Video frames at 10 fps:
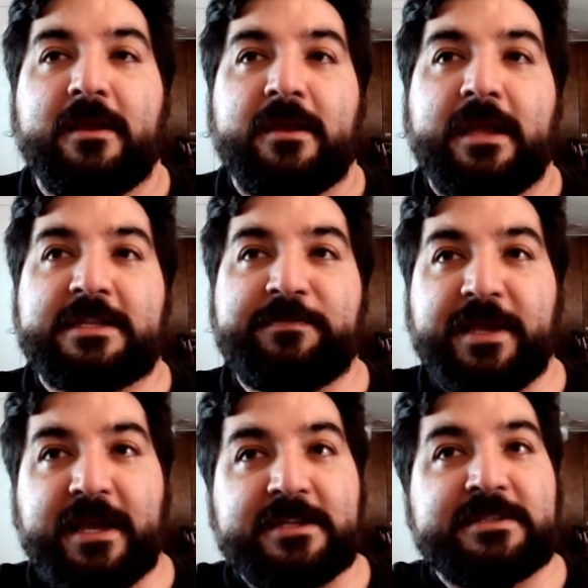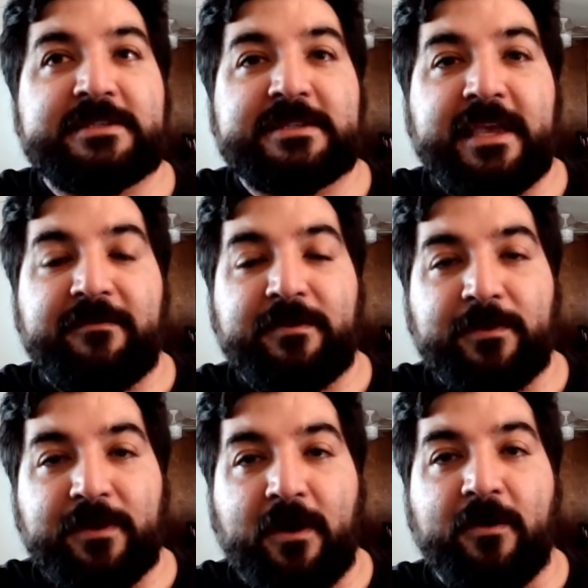It's because it's given
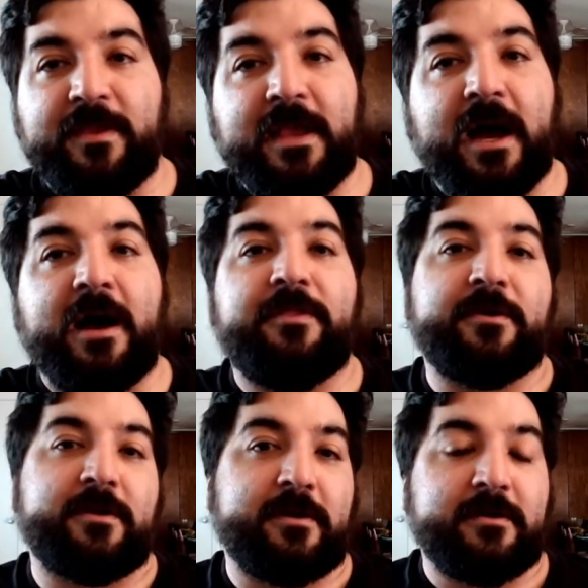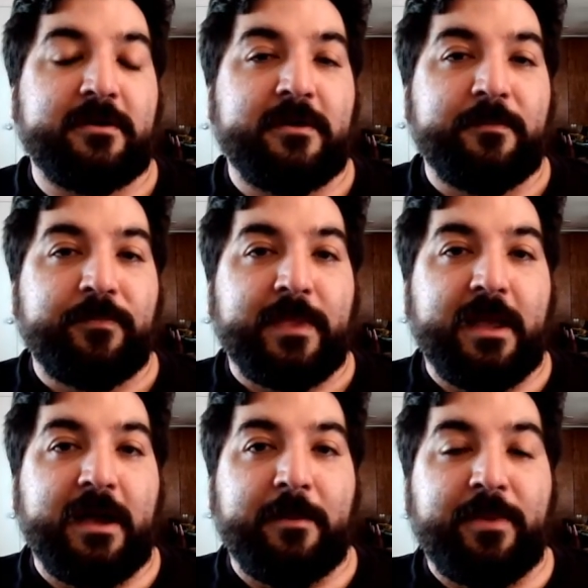with all the other
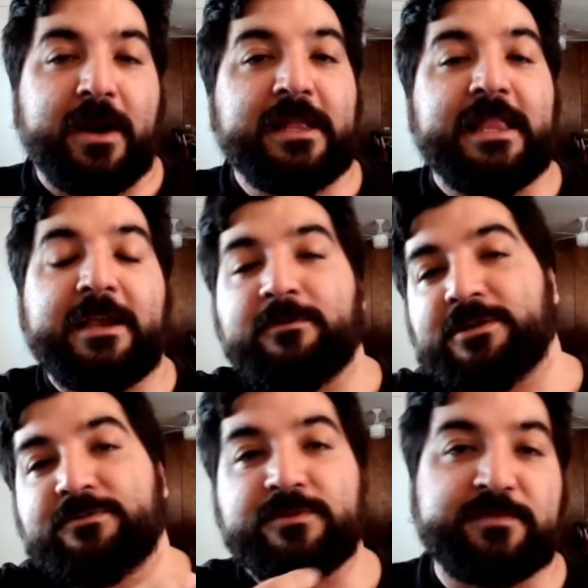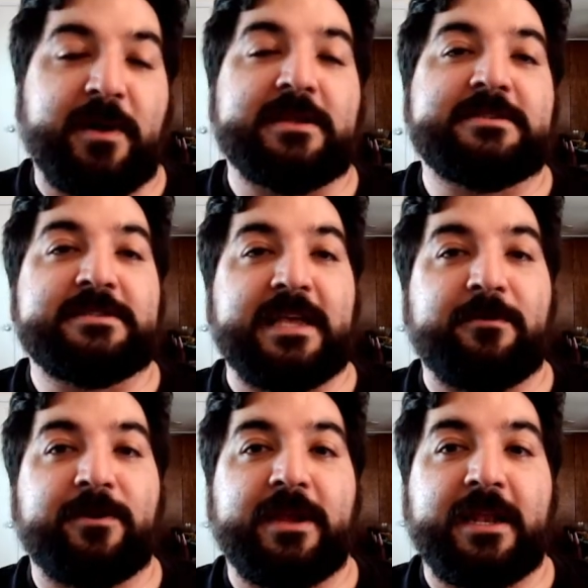body language responses that
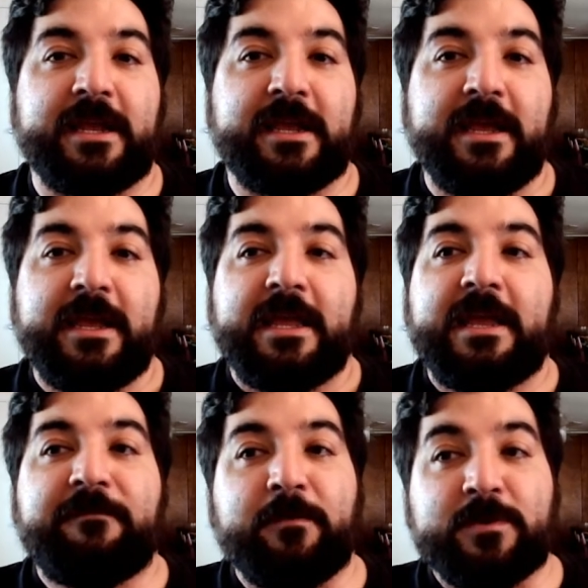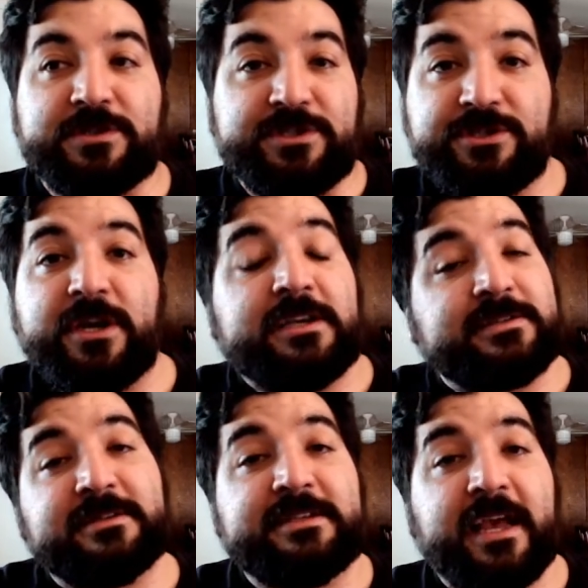we're getting. If it was
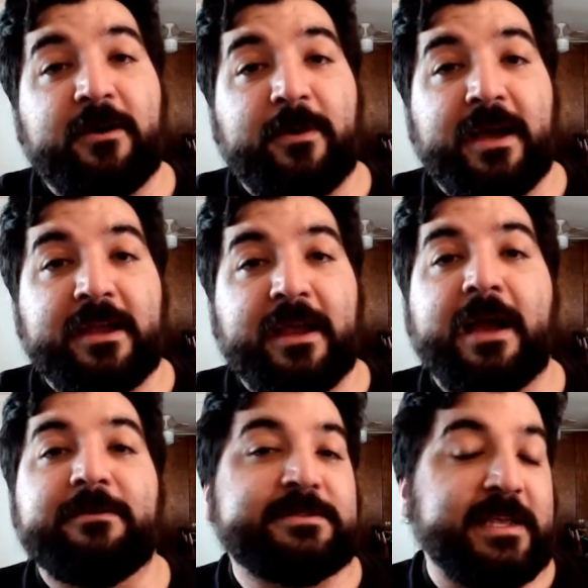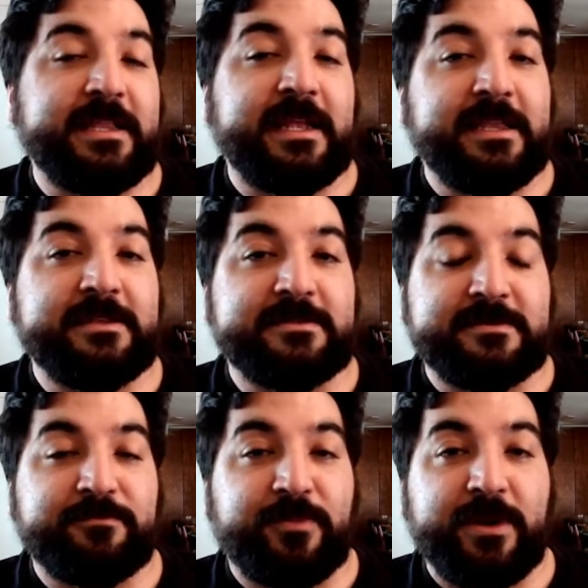just the tail wag, I would say that
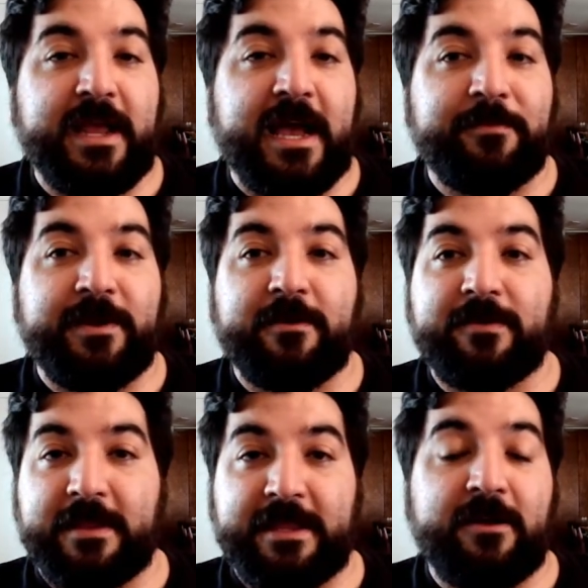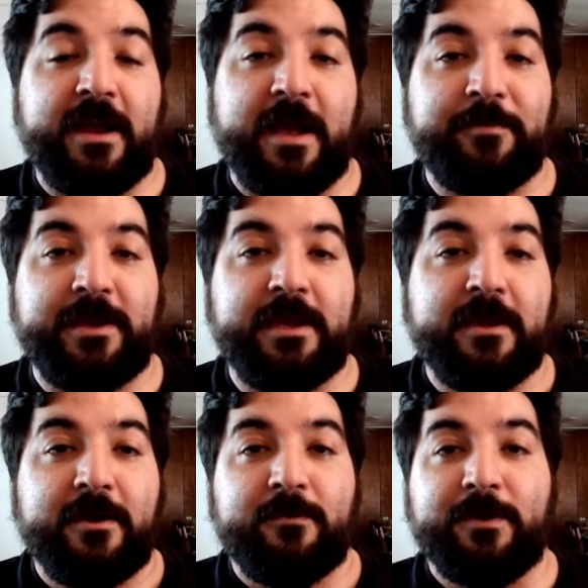he's pretty happy or that they're happy
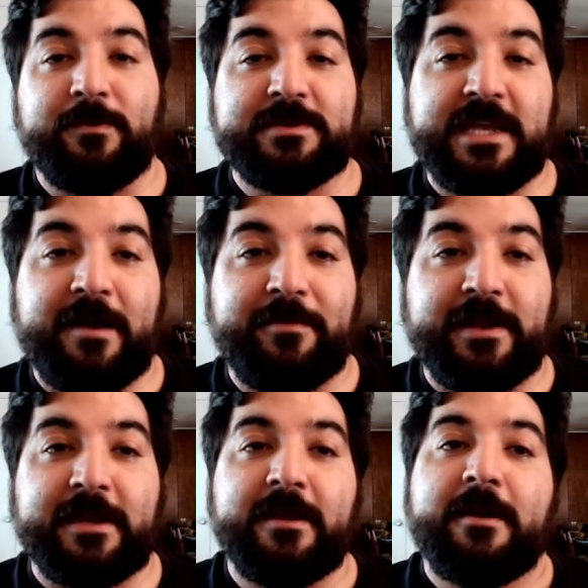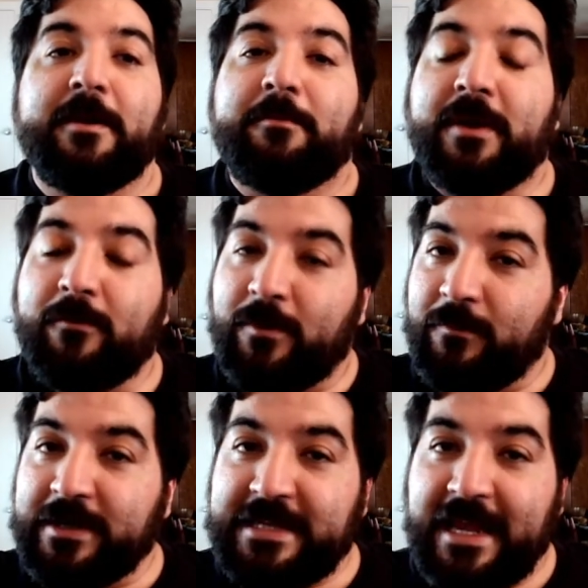with what's happening. But when
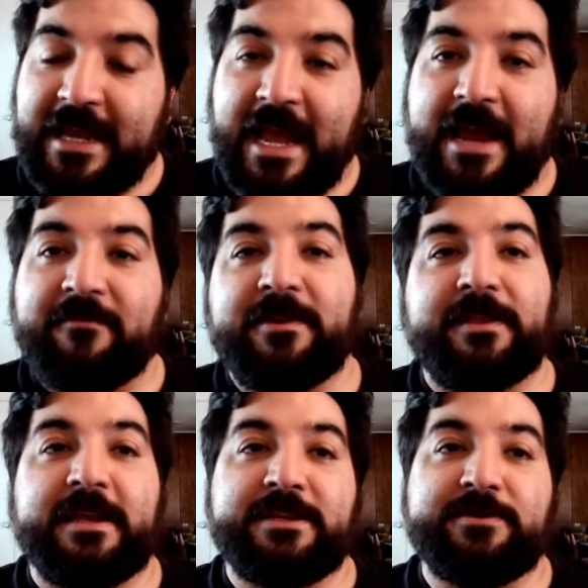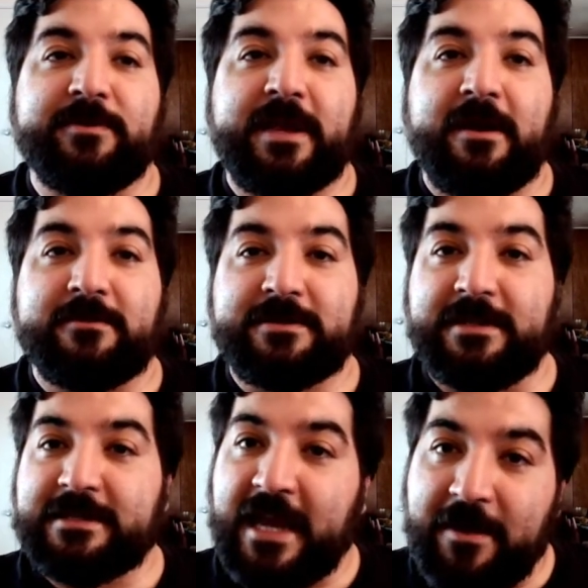we take everything into account,
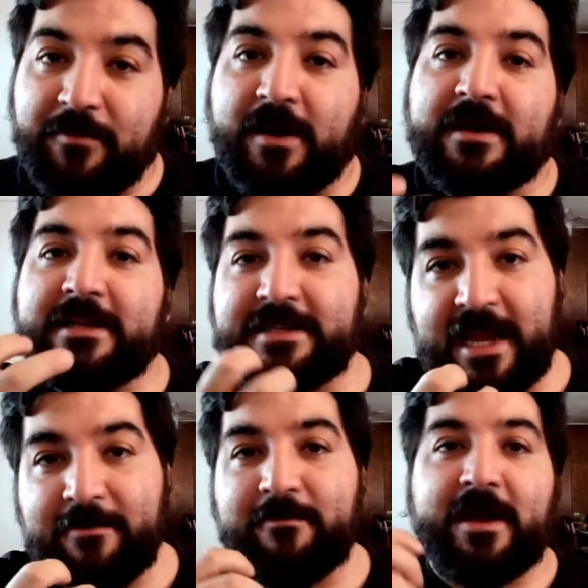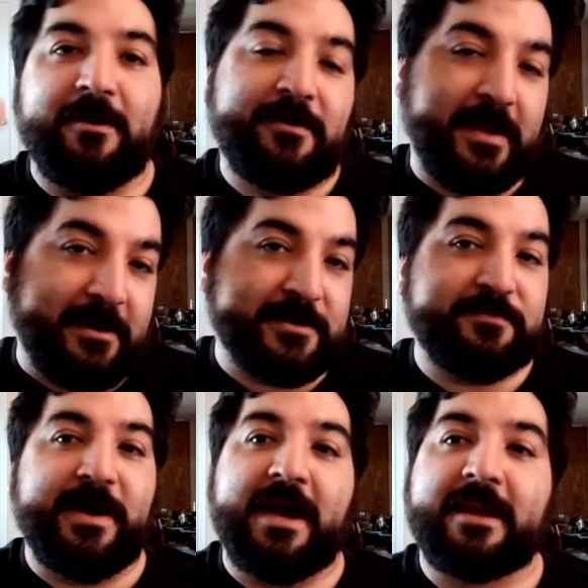the tight body, tight mouth, ears
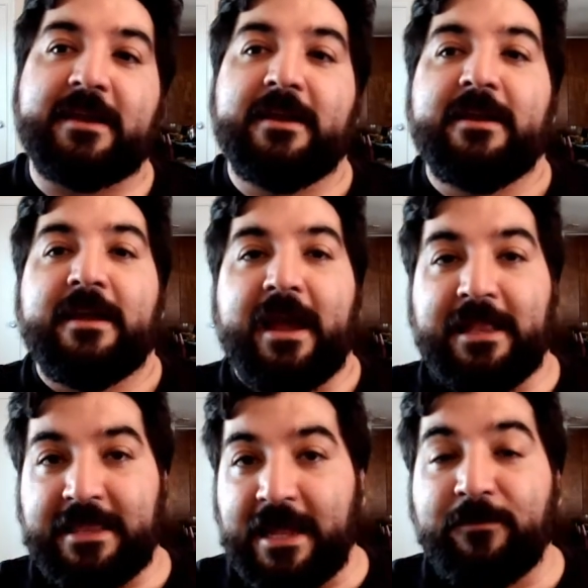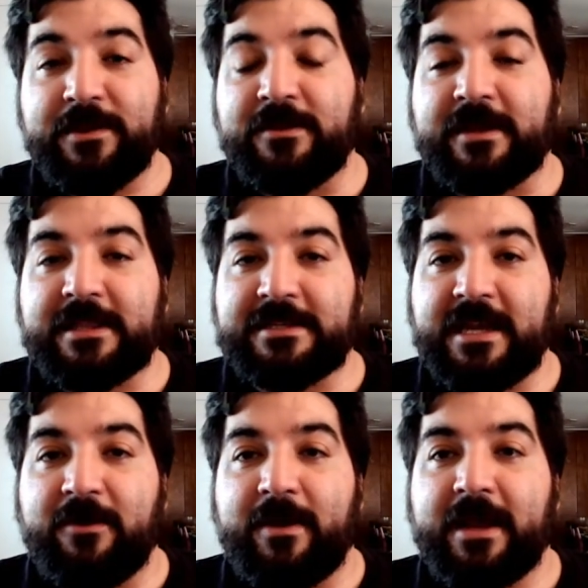back, and then we look at the
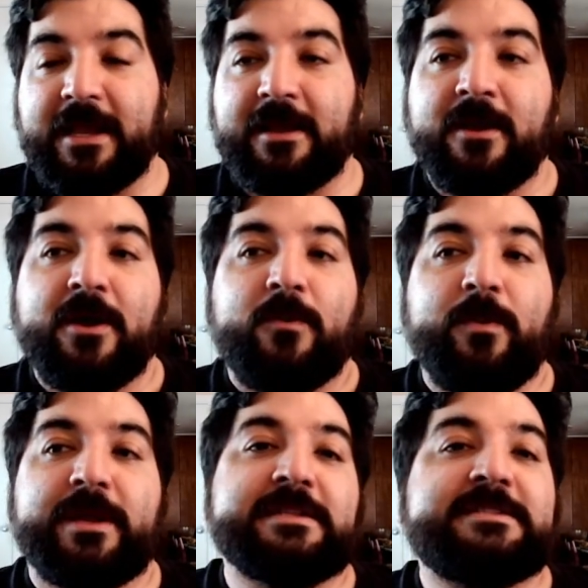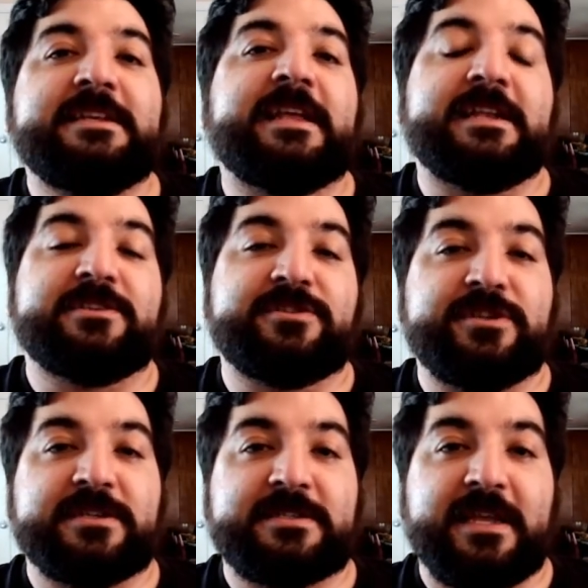tail wagging, we can see that it's
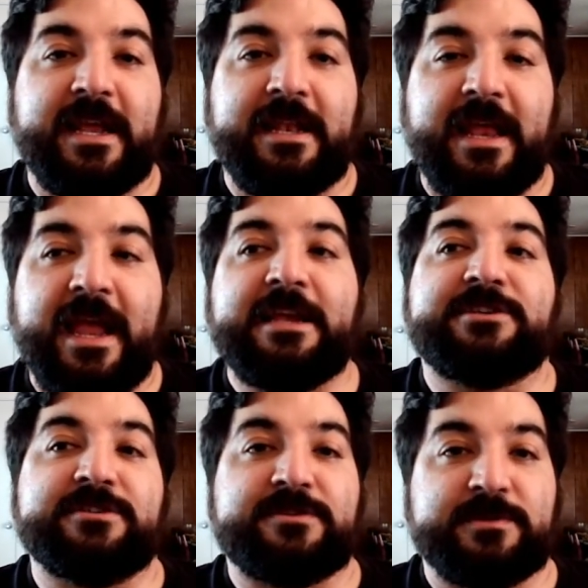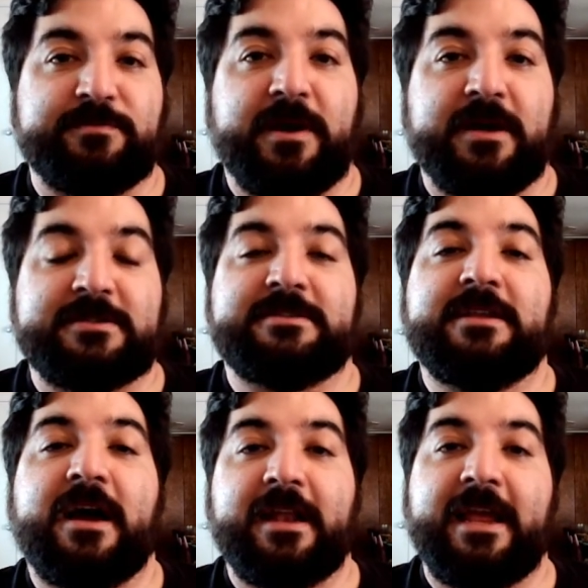just an anxious response,
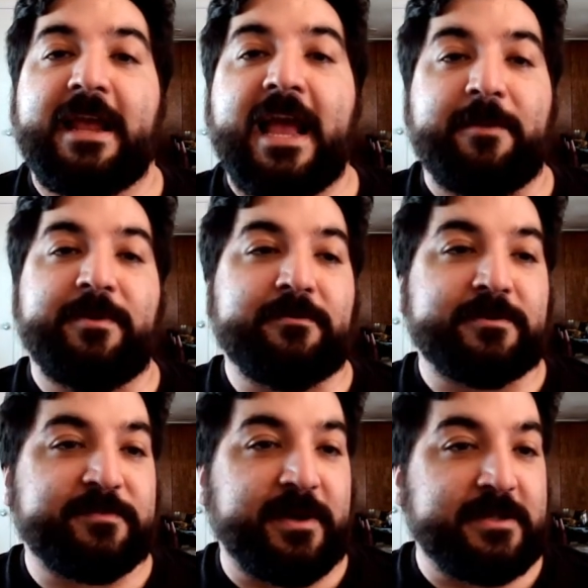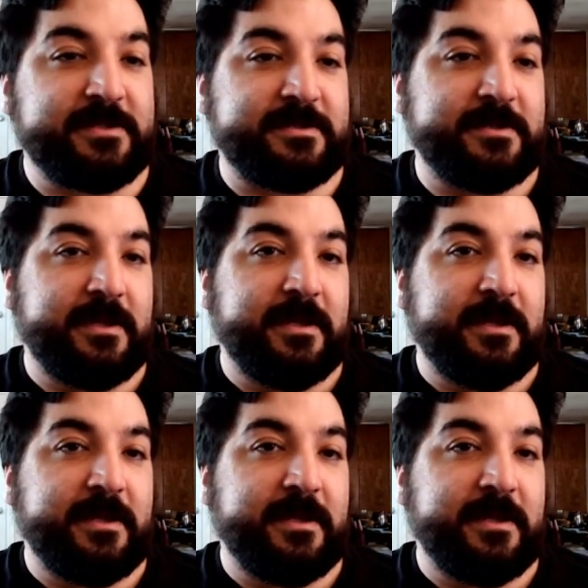not a happy response.